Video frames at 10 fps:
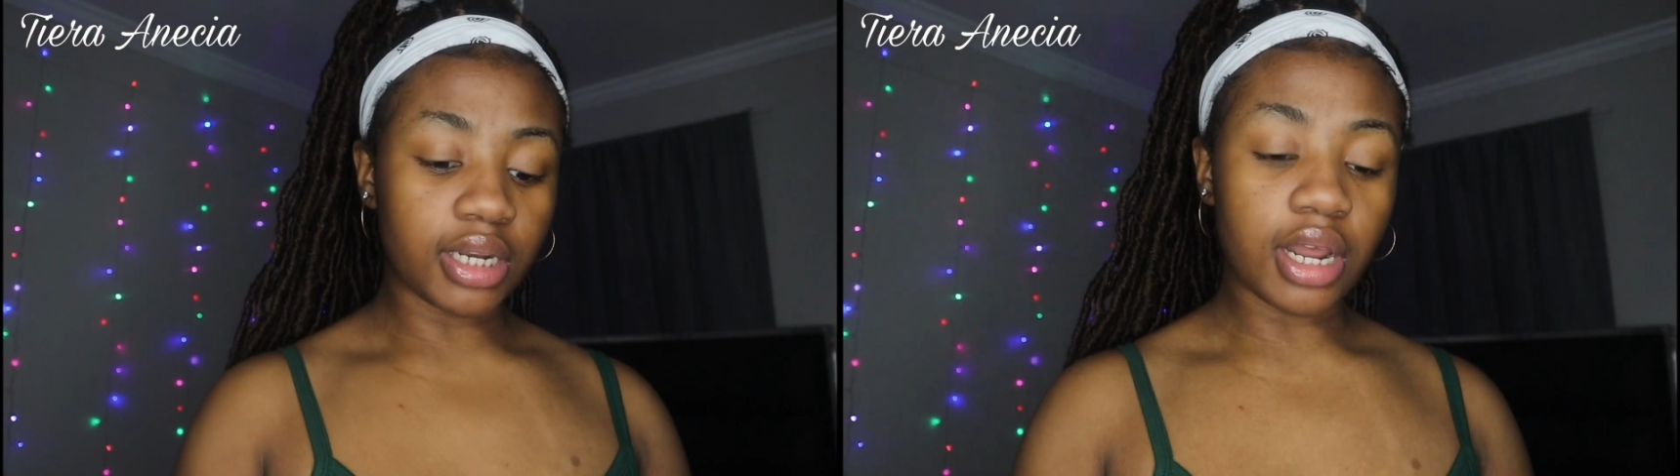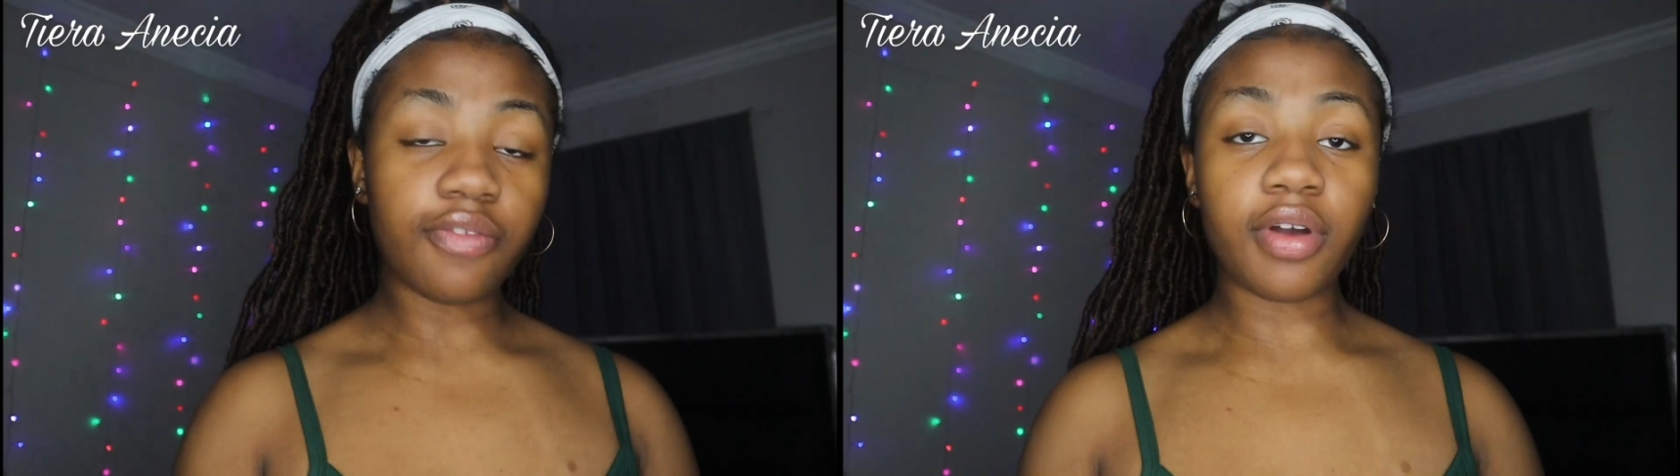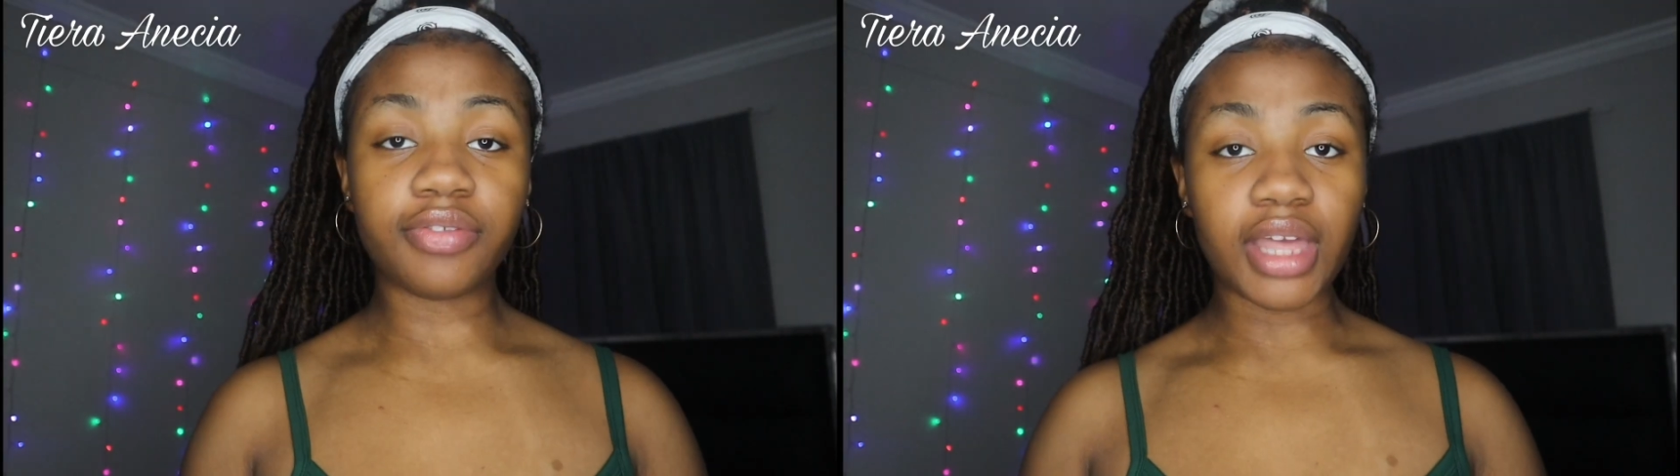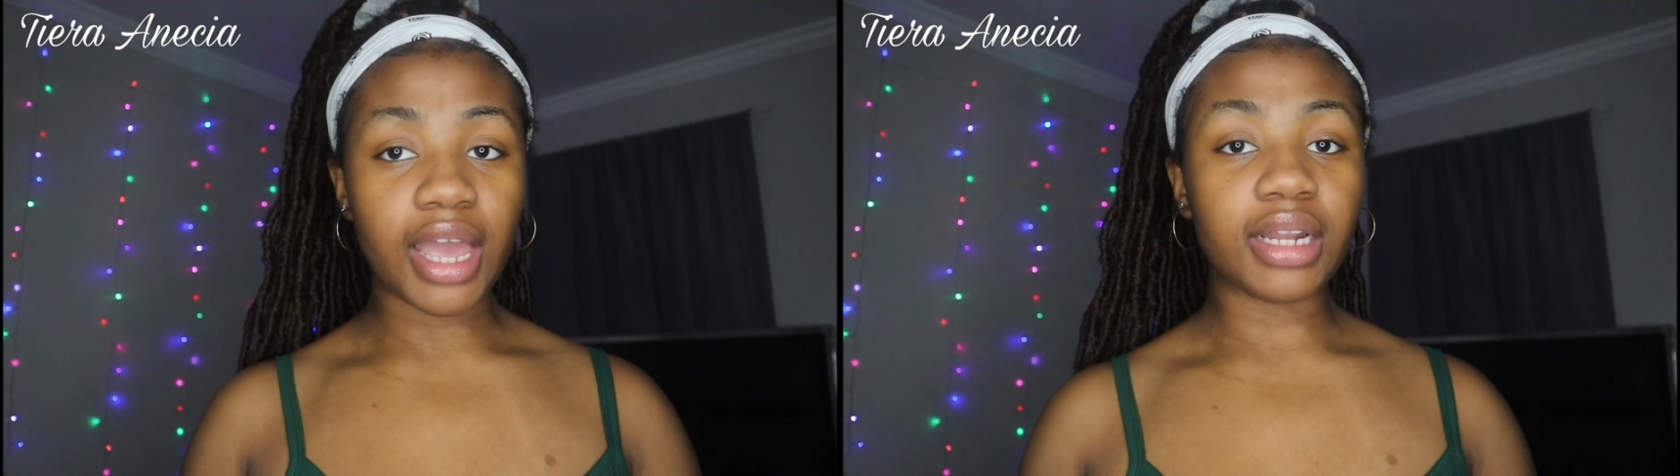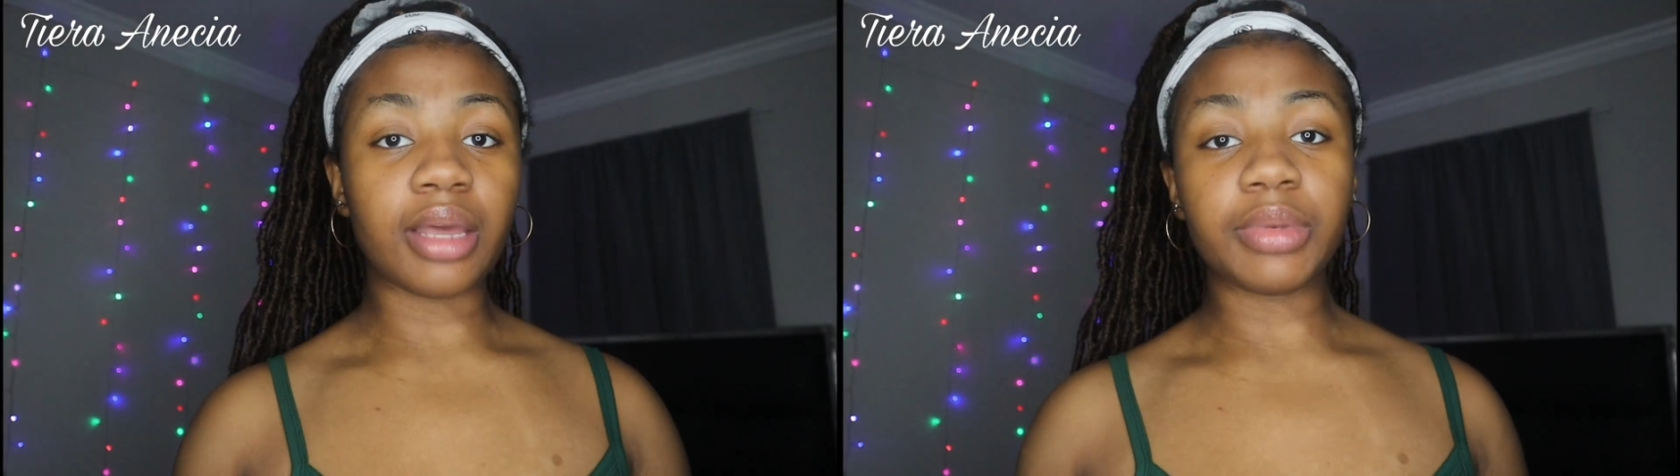Enough of
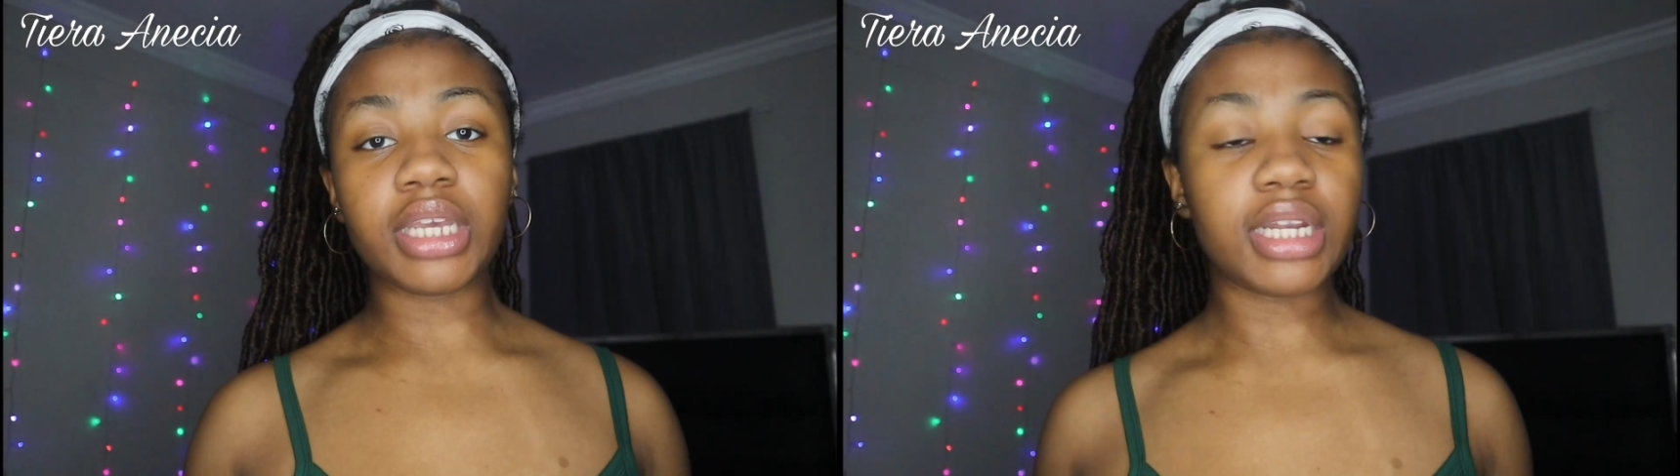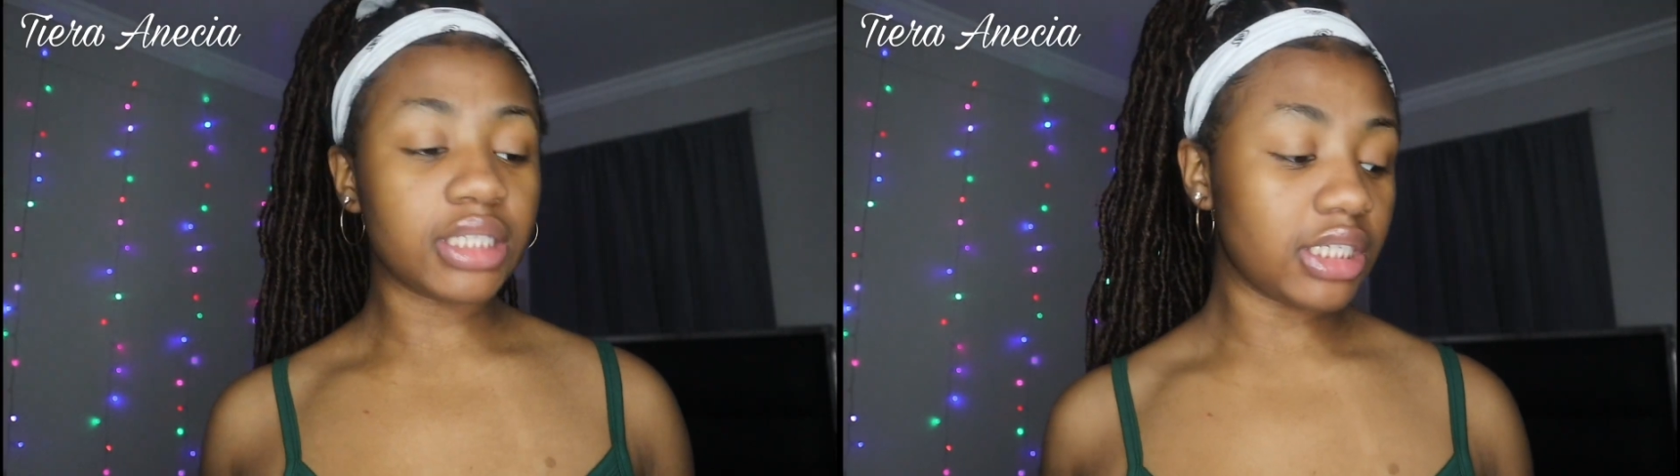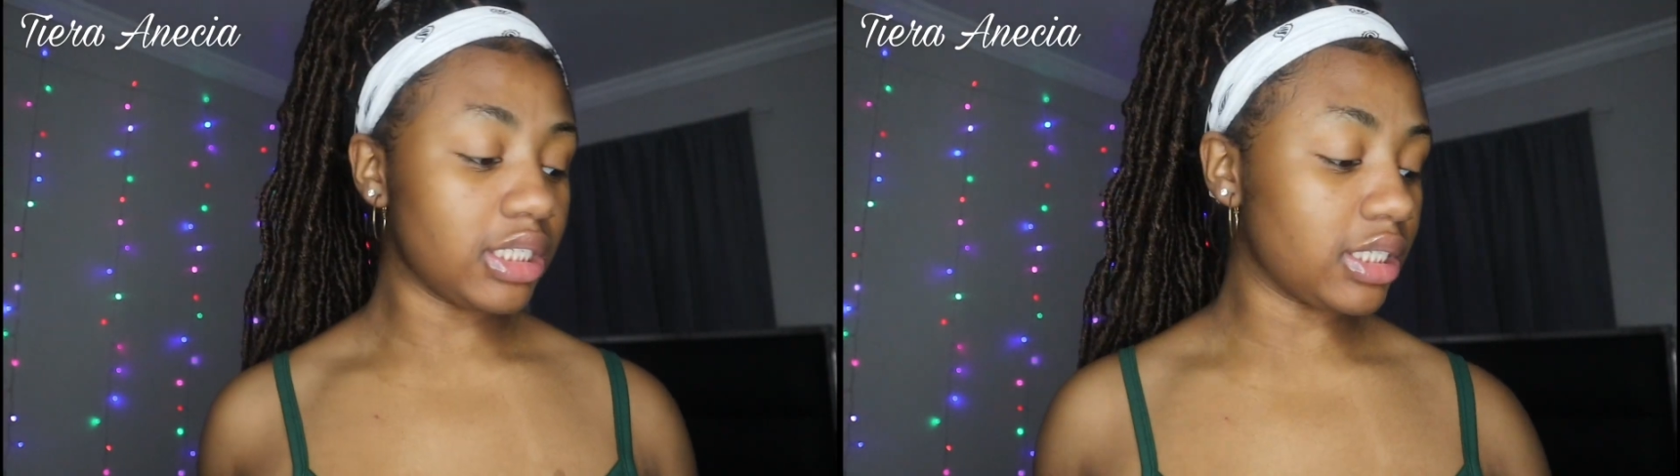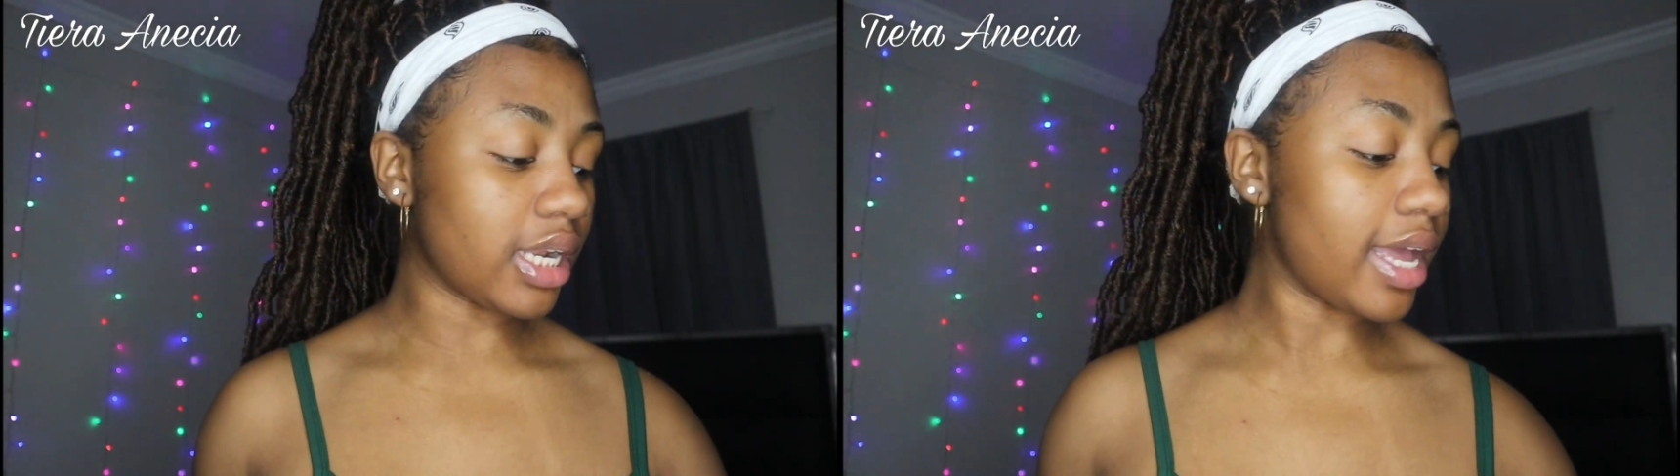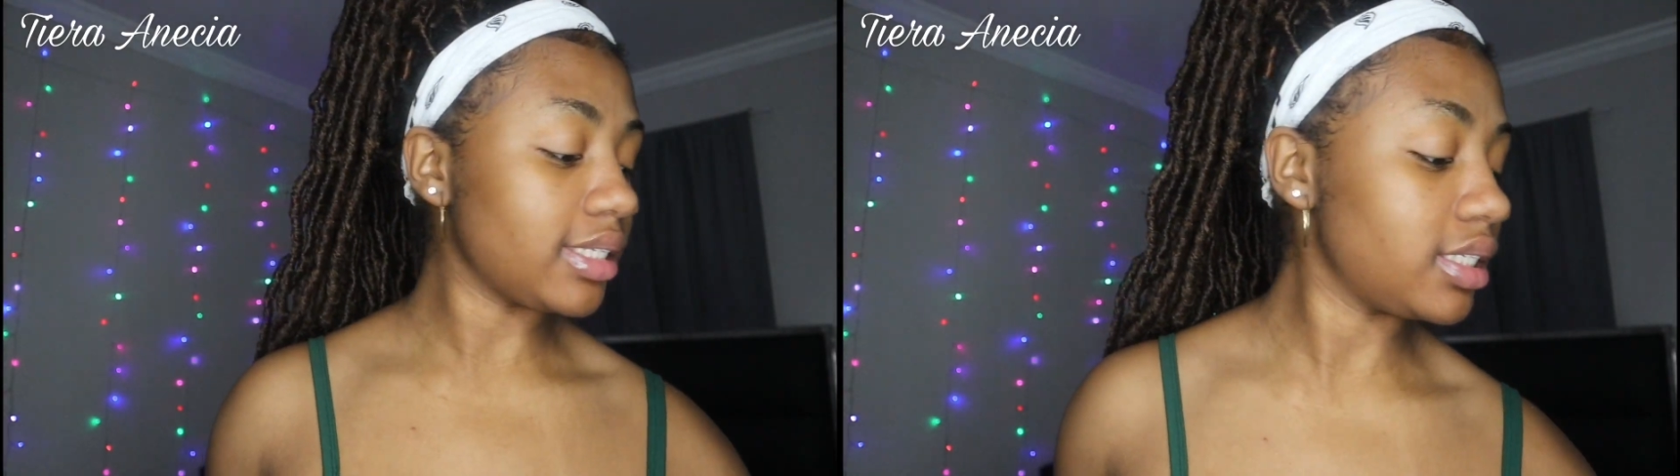that. Let me get into these
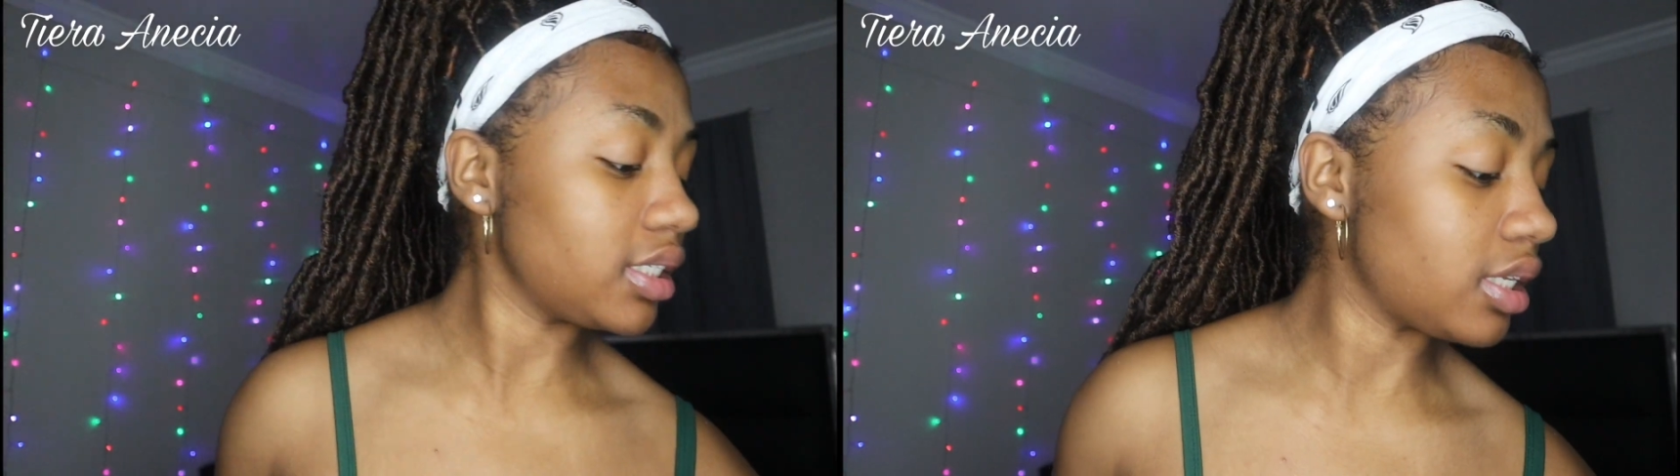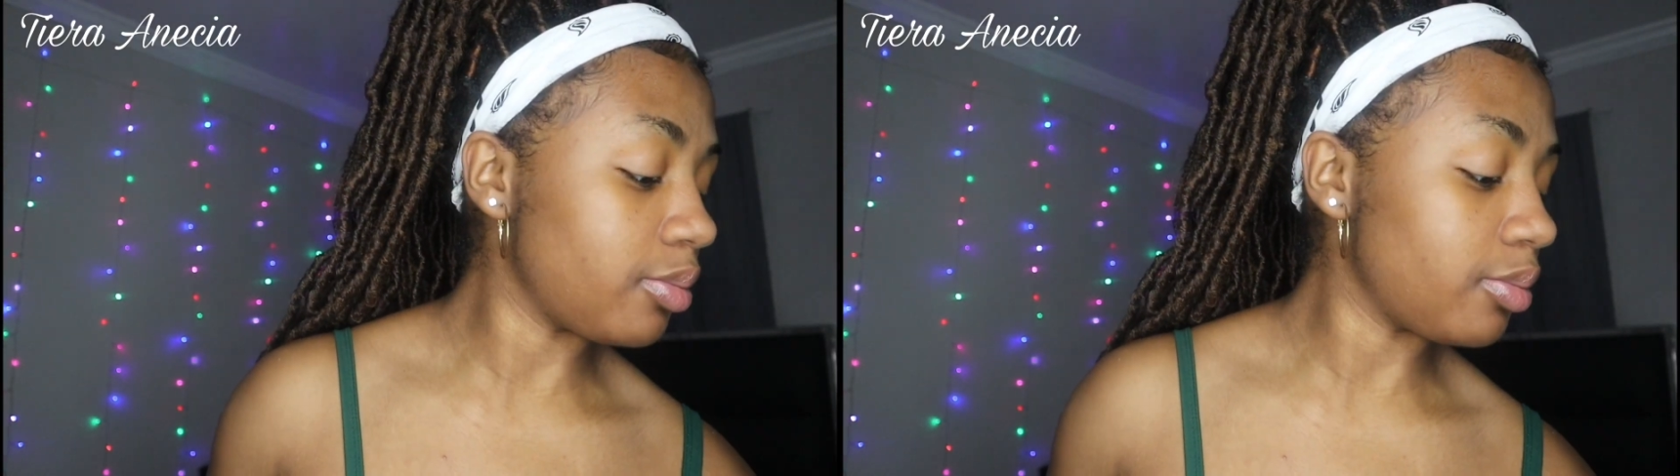glasses.